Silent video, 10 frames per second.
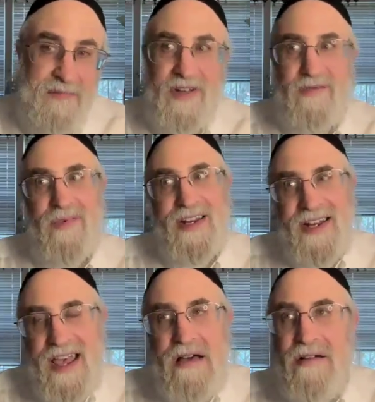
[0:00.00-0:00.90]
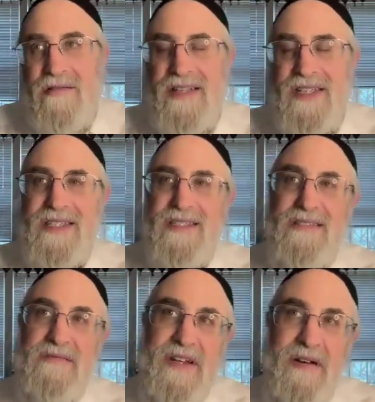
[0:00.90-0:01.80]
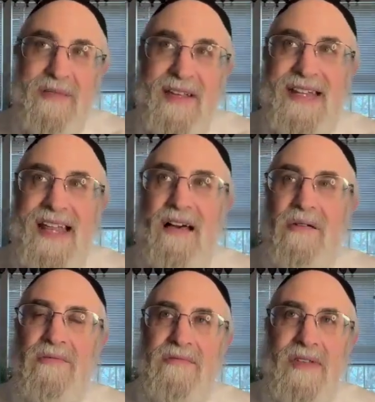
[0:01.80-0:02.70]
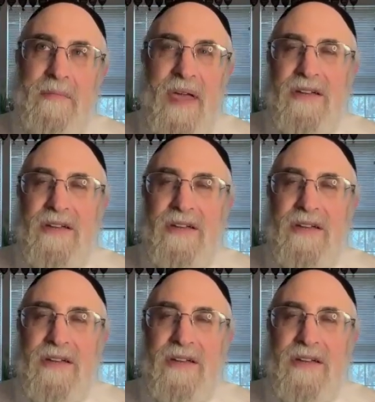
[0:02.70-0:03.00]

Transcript: But right now, I'm